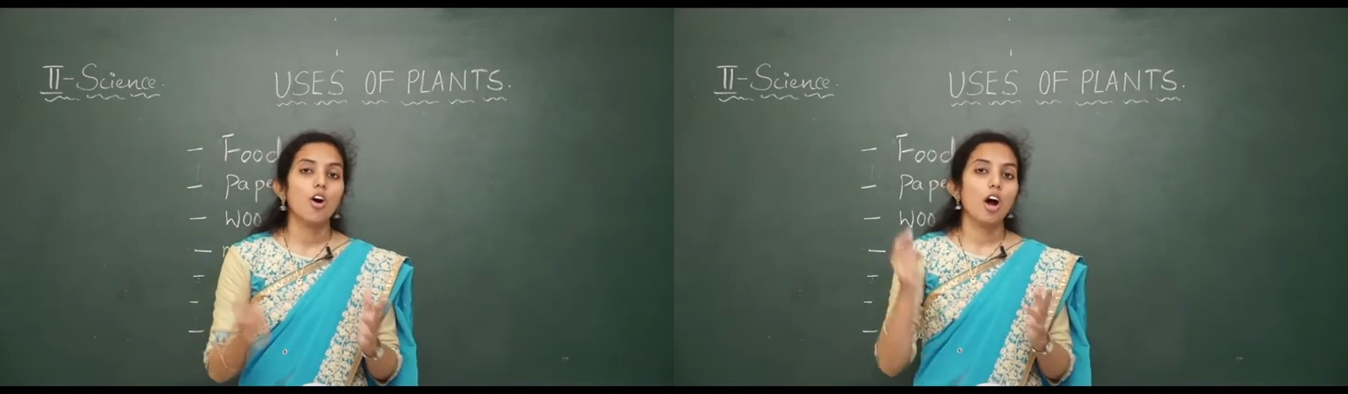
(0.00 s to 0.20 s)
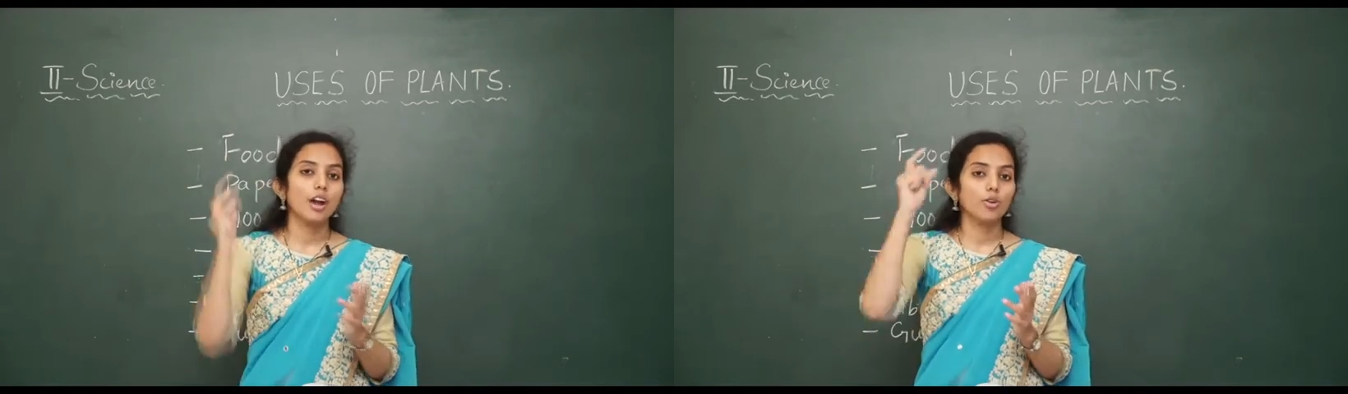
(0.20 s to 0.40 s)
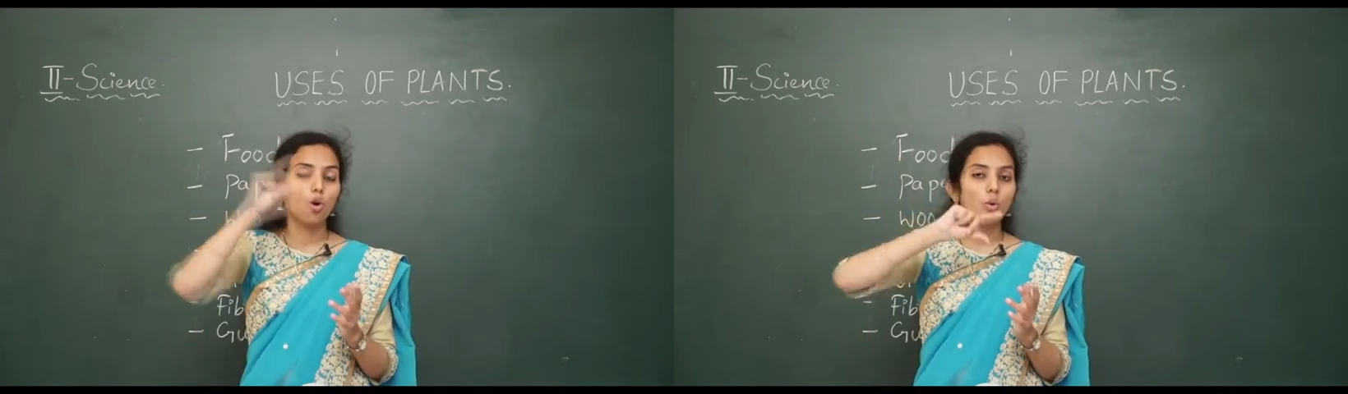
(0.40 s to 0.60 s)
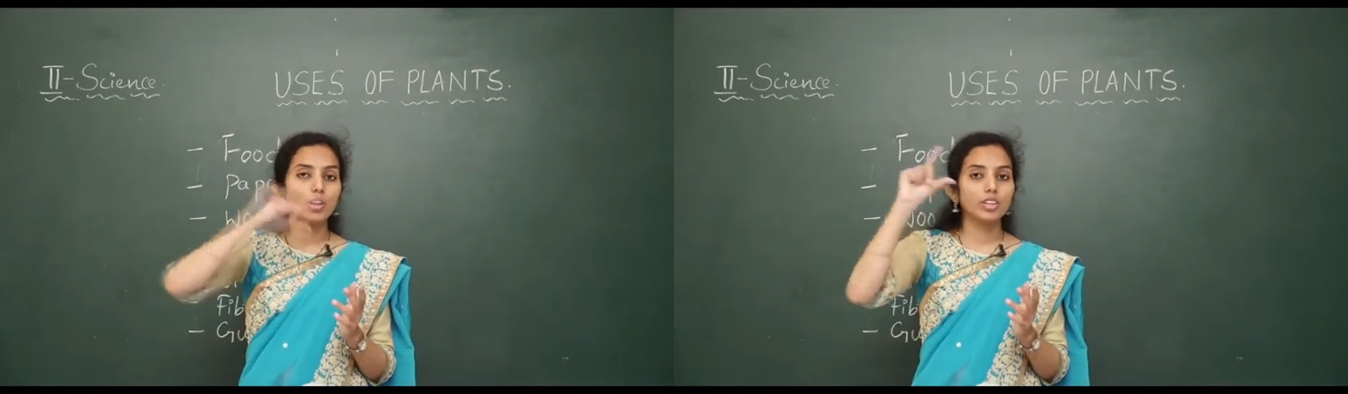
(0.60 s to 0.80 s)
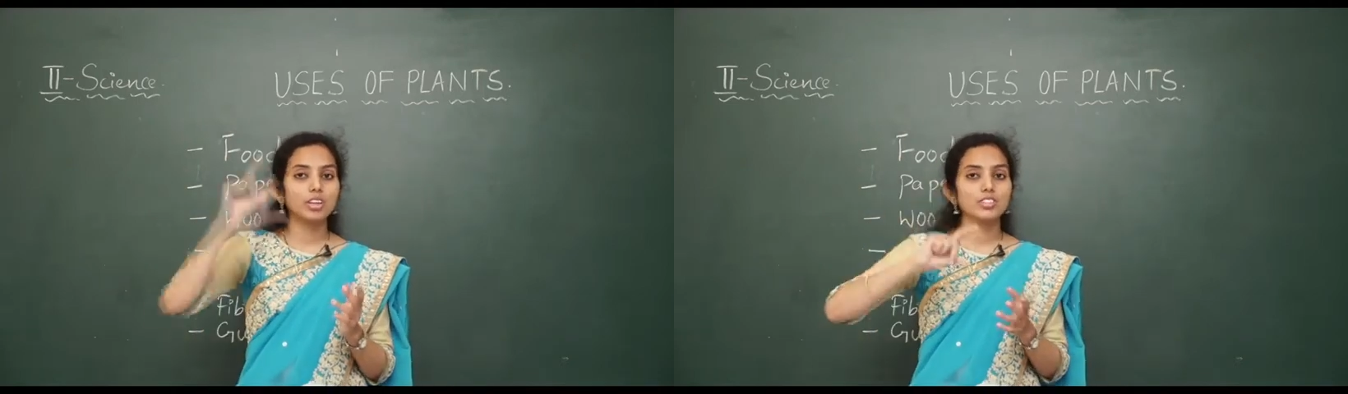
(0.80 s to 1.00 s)
and
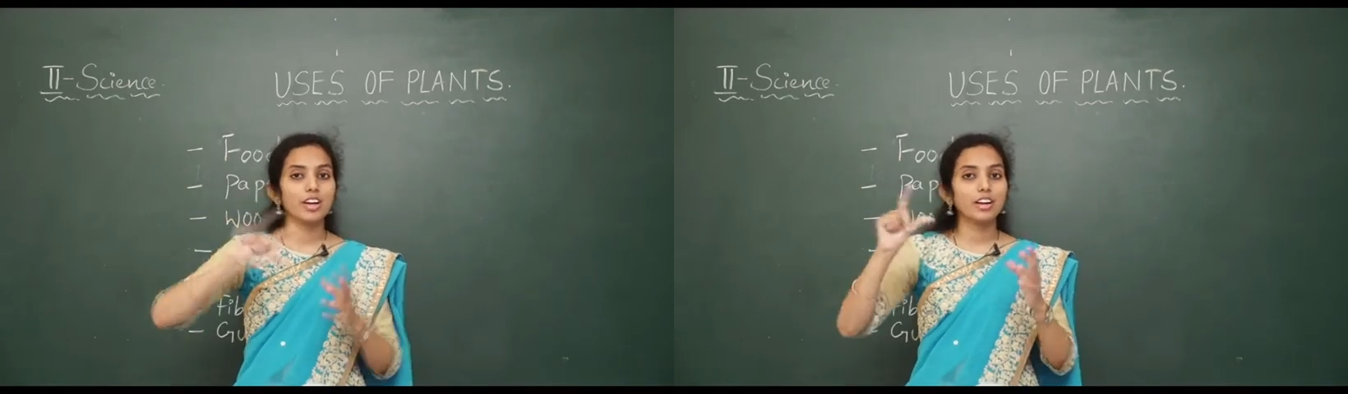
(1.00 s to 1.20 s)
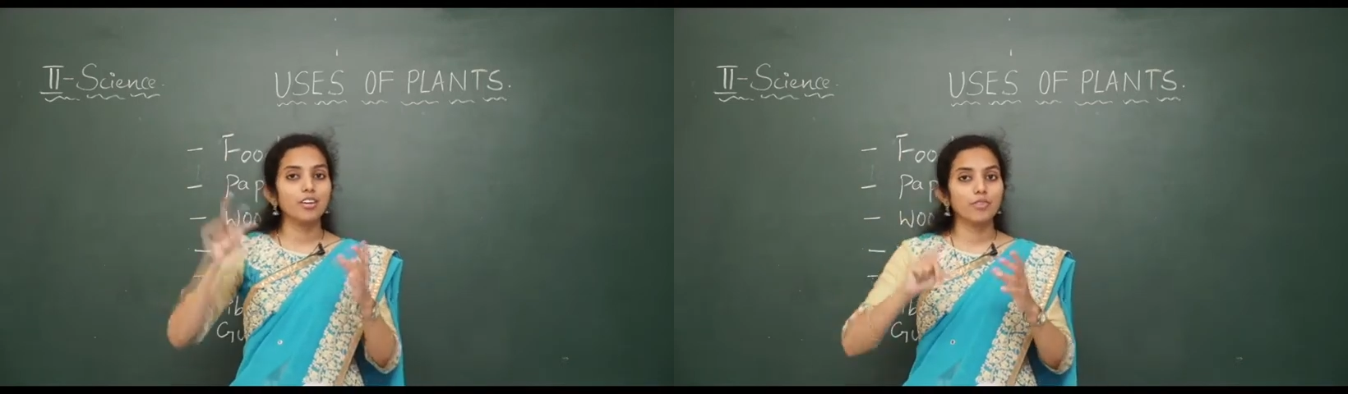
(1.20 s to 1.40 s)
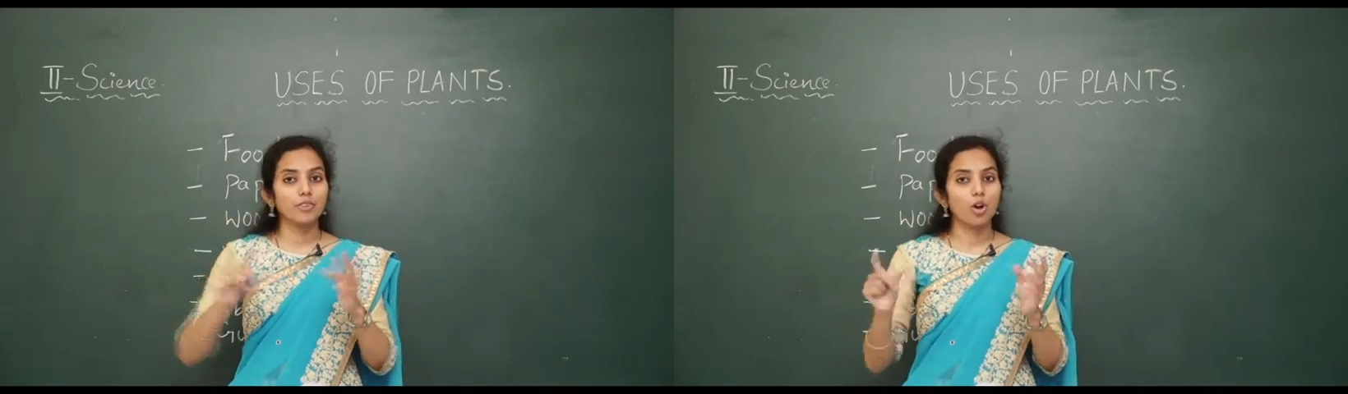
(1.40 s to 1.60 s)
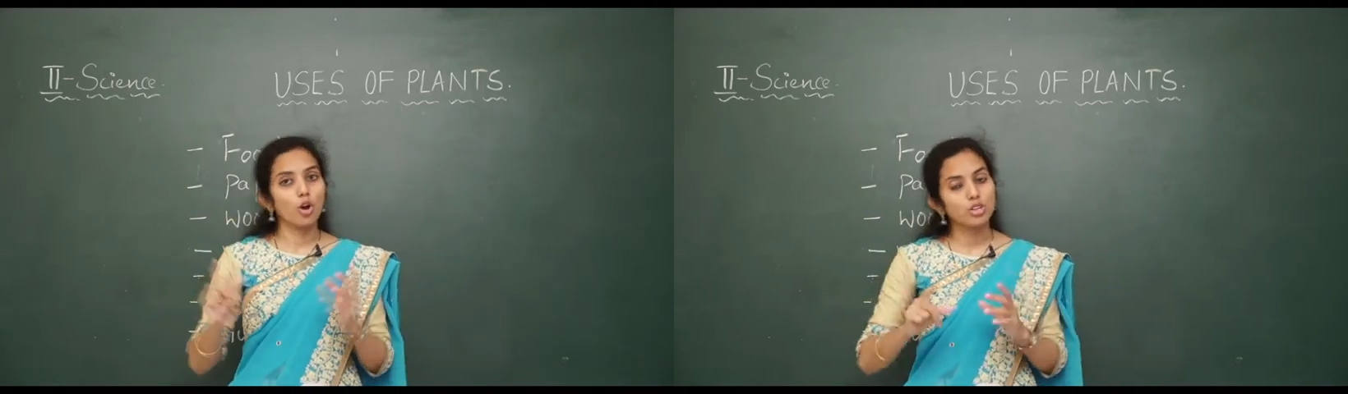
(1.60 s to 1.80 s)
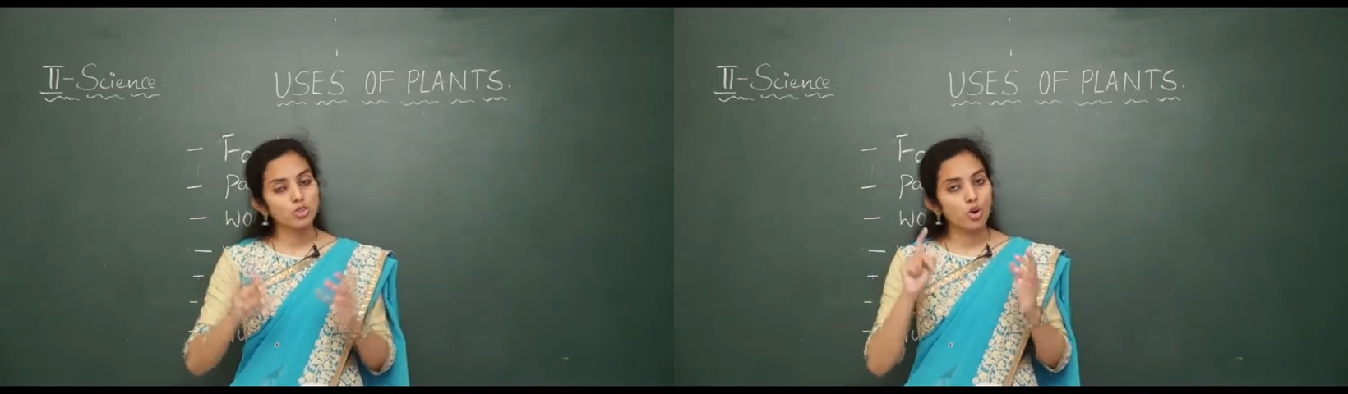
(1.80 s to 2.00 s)
over the trunk we
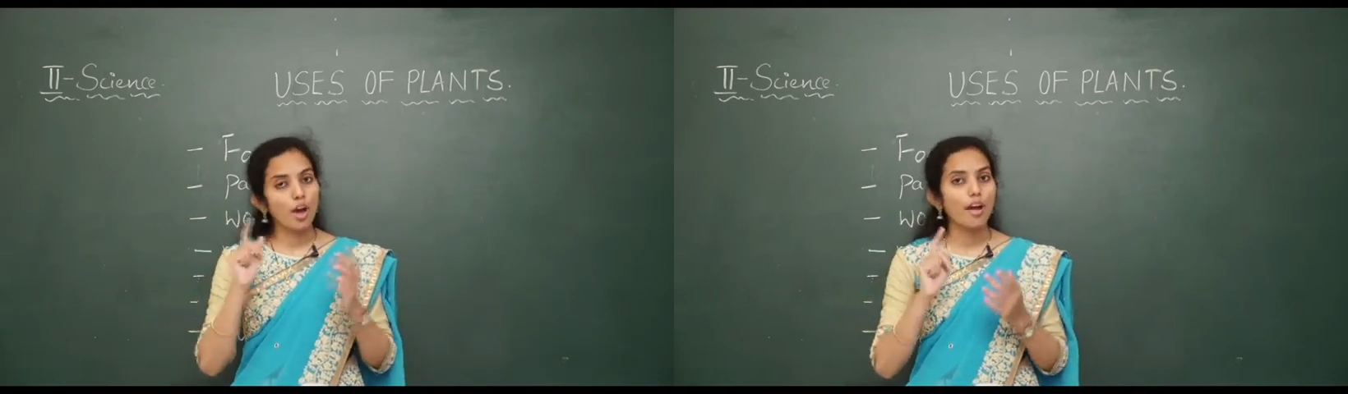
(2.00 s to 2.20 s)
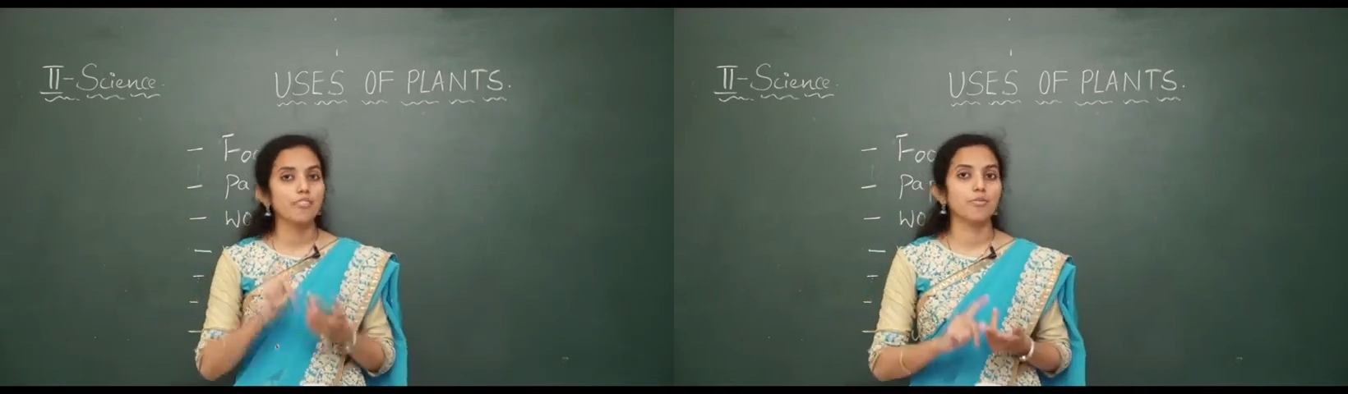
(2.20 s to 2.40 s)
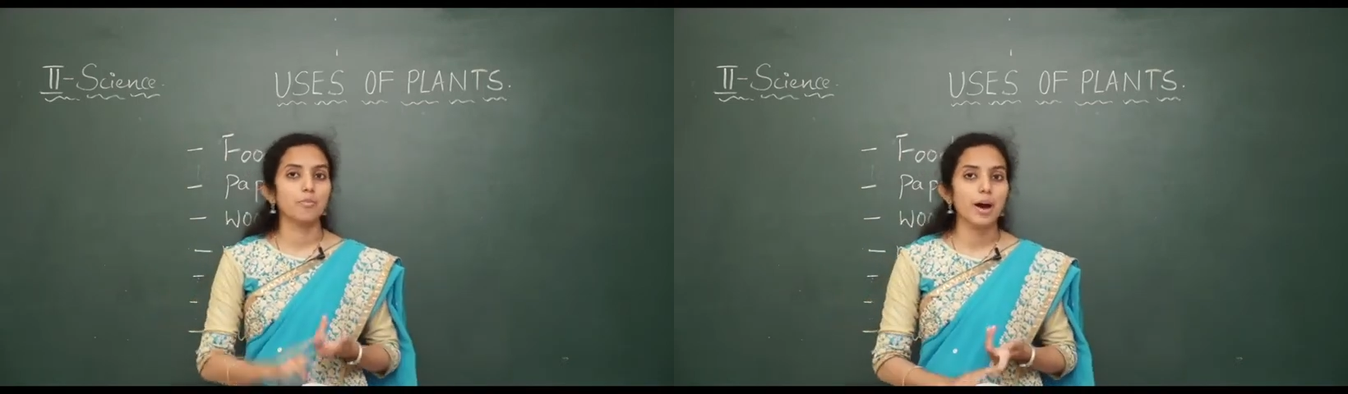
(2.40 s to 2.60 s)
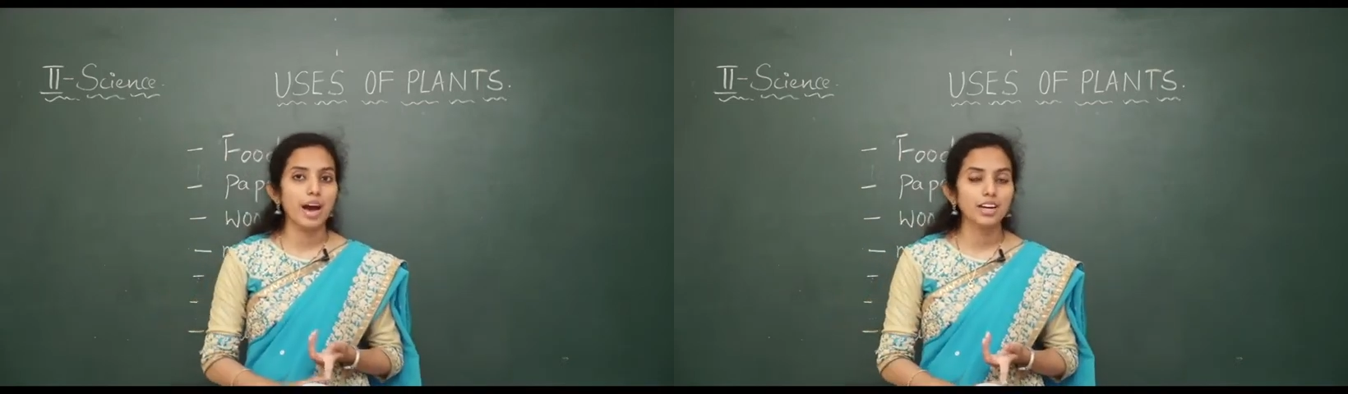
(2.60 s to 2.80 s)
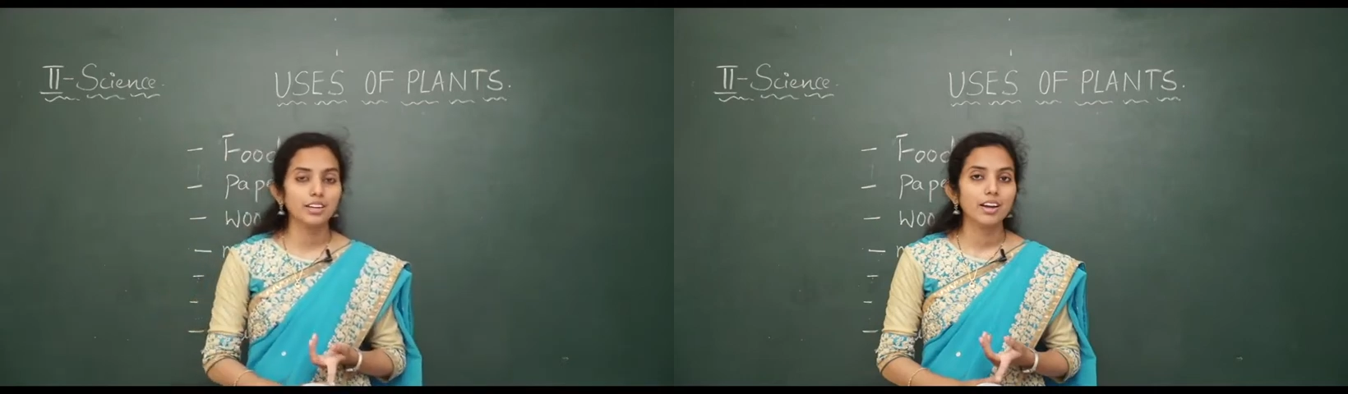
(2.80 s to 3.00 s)
also have bark,